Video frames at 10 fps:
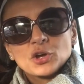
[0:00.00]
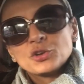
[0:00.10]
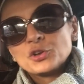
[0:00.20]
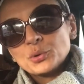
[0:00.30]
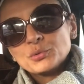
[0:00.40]

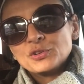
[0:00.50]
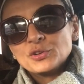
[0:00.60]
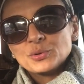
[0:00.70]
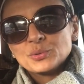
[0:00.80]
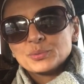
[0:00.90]

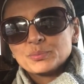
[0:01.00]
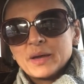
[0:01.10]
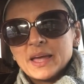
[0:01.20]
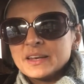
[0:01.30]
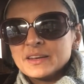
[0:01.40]
go-to
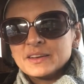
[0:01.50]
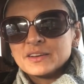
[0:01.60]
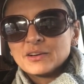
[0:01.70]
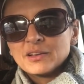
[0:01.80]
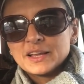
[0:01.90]
pen
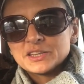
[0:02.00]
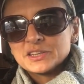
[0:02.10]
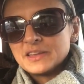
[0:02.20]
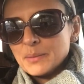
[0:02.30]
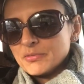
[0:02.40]

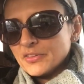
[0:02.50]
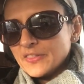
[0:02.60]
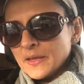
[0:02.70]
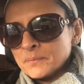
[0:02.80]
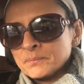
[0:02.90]
collection type of a
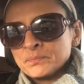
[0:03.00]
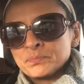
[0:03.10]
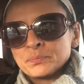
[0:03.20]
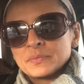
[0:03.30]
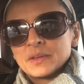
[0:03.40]
thing.
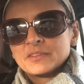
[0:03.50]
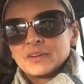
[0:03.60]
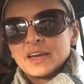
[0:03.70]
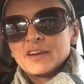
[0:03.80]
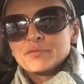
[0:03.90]
So
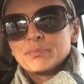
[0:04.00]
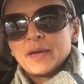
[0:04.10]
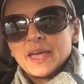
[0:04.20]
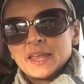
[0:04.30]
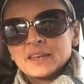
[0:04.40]
I have
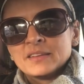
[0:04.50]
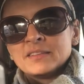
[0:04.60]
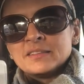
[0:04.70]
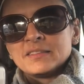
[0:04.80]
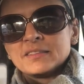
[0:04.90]

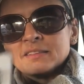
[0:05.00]
pens